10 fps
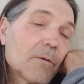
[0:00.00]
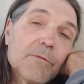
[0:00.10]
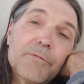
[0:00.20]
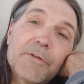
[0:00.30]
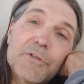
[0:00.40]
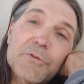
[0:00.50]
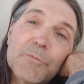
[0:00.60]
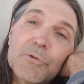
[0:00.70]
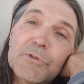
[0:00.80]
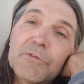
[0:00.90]
Finished
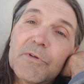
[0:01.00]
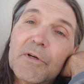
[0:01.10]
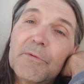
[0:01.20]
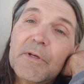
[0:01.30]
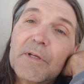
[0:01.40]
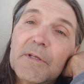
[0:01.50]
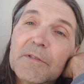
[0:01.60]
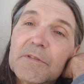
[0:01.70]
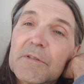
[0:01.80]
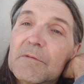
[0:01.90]
most of our
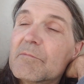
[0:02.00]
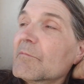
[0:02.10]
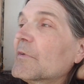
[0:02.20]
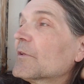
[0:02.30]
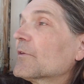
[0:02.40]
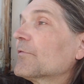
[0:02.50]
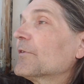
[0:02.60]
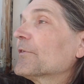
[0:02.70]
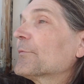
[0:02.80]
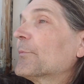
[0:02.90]
readings and hit the
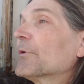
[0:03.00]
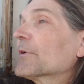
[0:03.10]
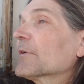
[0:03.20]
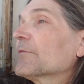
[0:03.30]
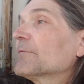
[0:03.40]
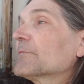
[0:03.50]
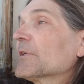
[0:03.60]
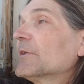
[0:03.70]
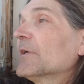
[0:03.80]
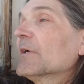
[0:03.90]
fifth book and
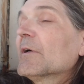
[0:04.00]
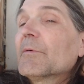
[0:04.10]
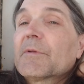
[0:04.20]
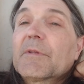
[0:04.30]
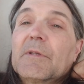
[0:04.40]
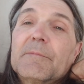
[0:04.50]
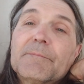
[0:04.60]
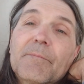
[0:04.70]
said to hell with it.